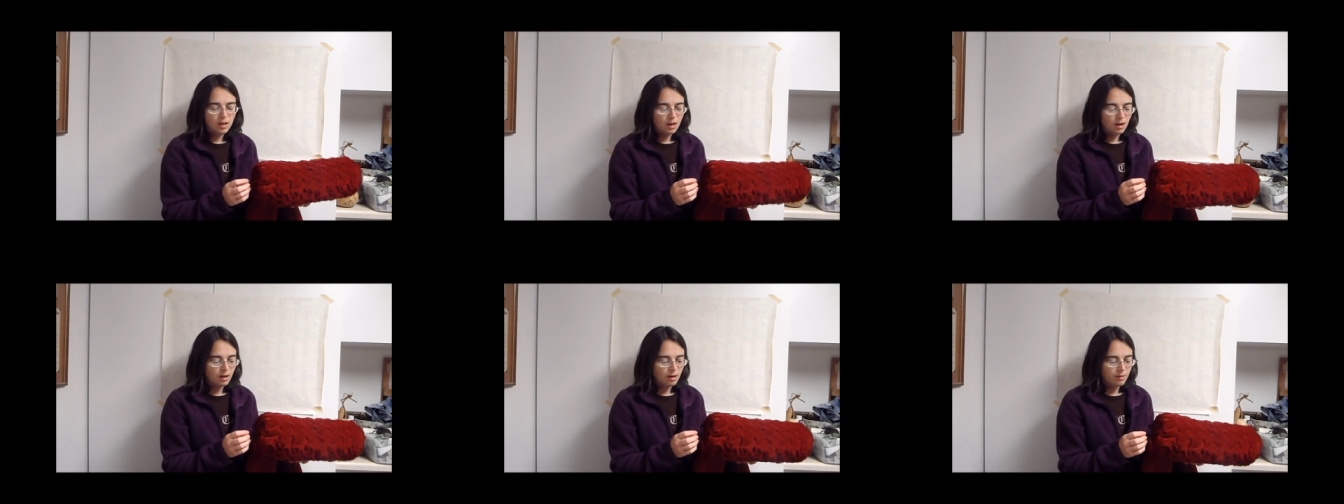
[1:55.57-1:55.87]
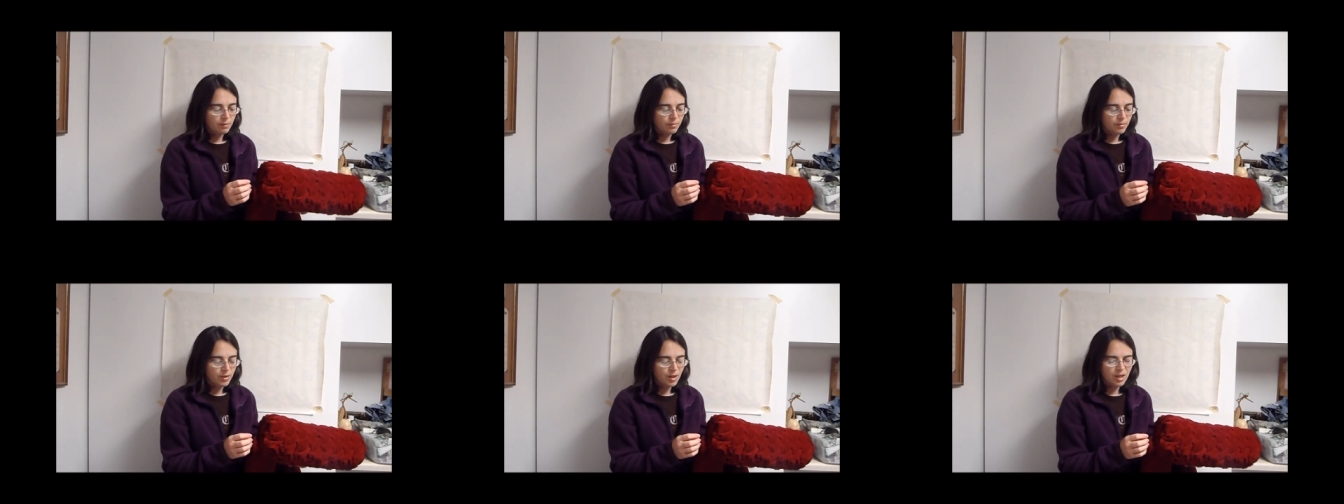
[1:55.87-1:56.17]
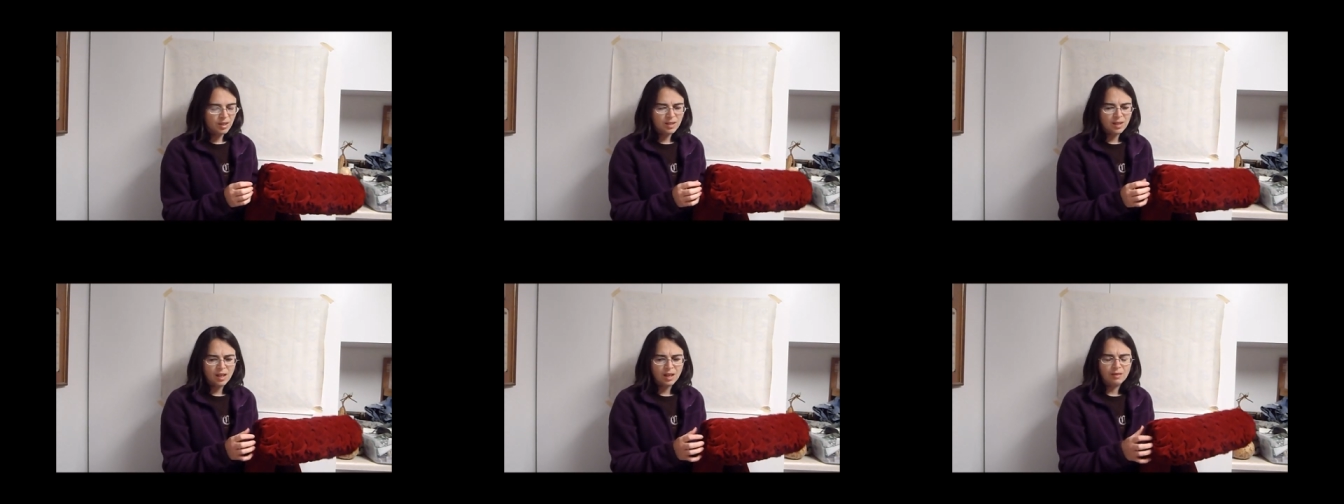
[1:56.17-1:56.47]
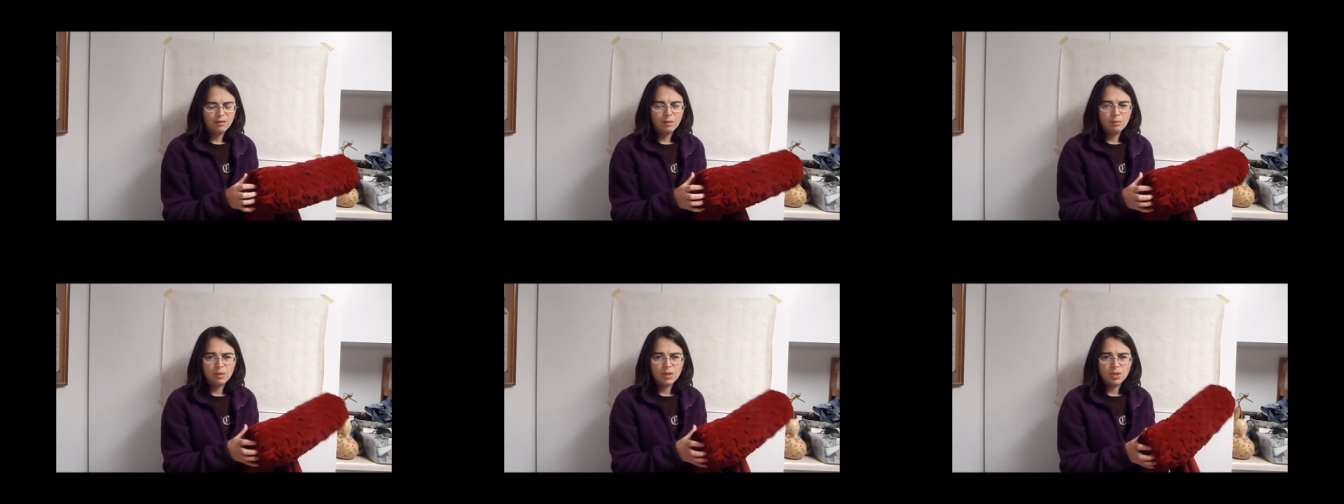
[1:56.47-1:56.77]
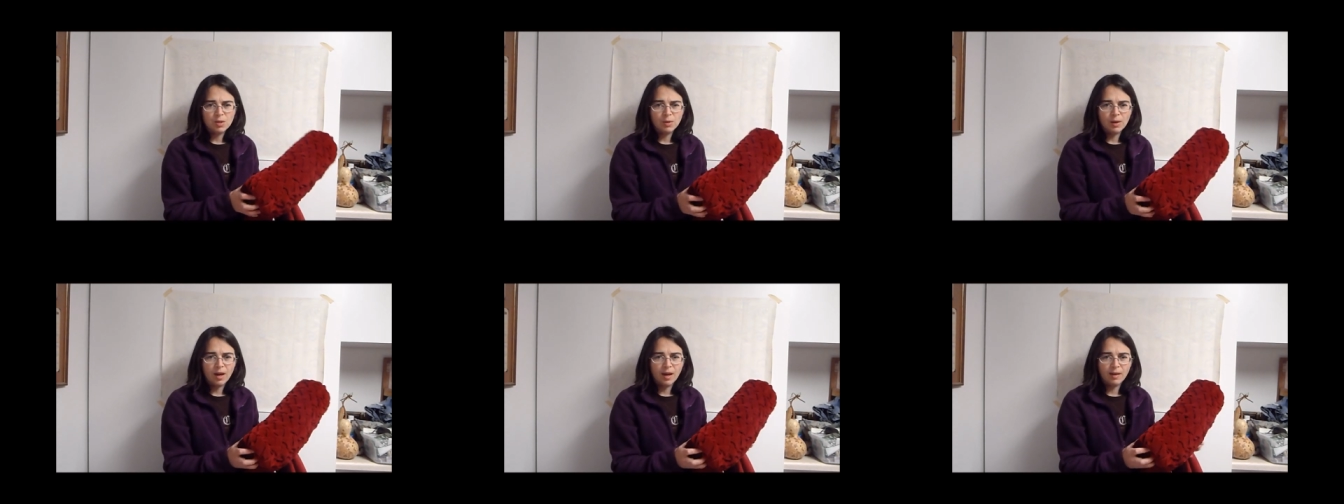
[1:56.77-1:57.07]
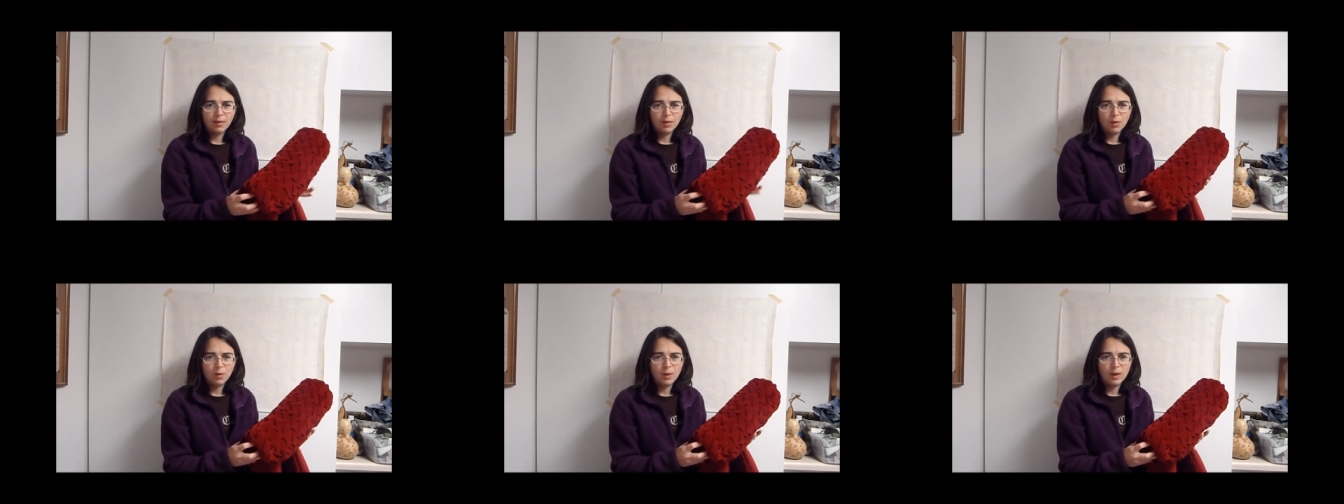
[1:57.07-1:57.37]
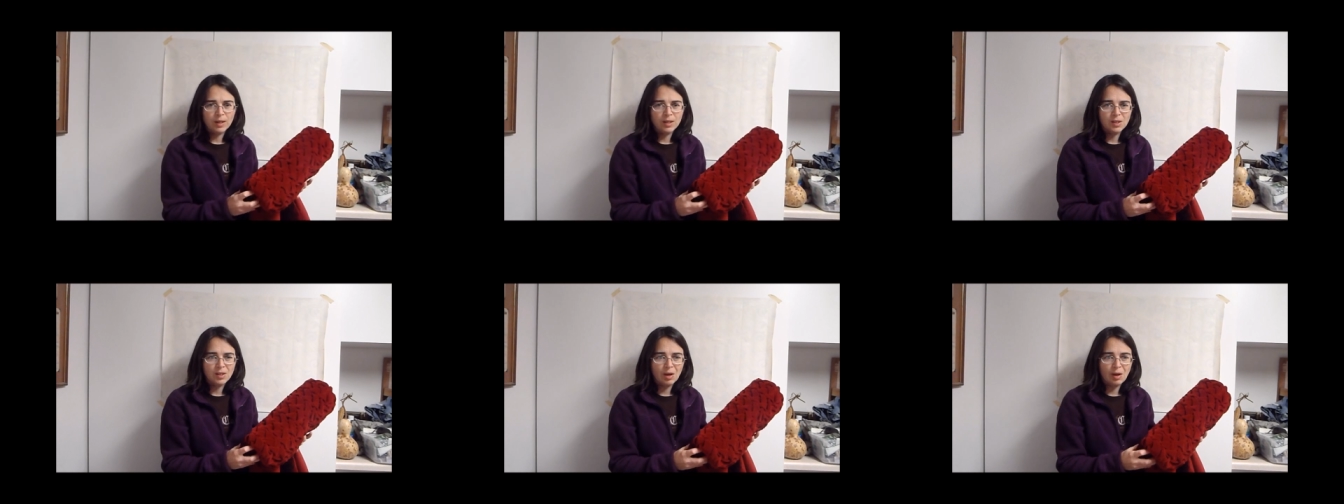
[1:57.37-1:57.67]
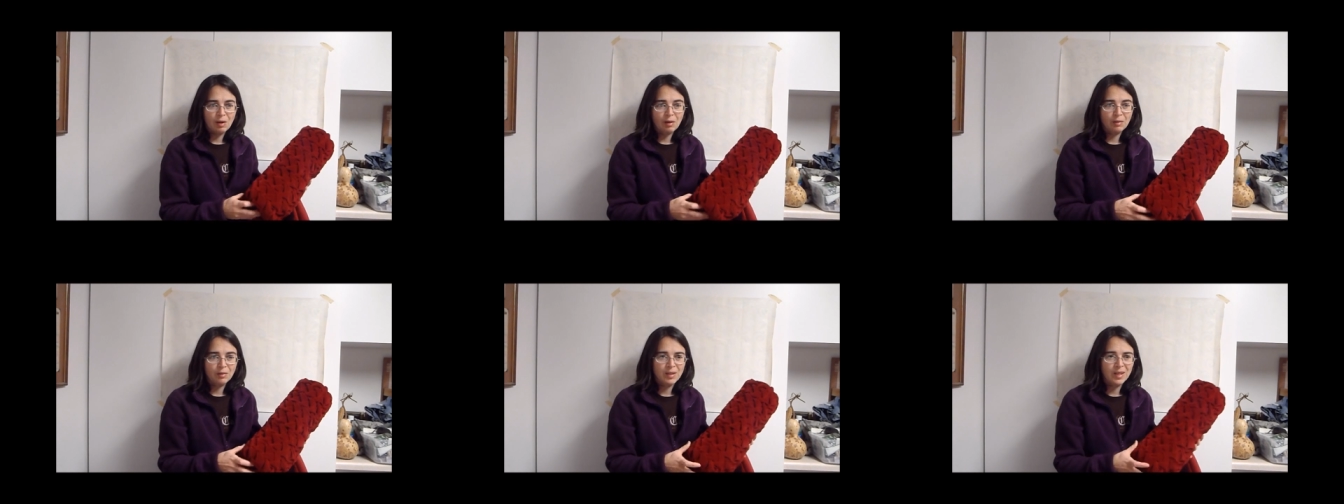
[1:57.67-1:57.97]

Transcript: Um, that's kind of a mystery I haven't quite solved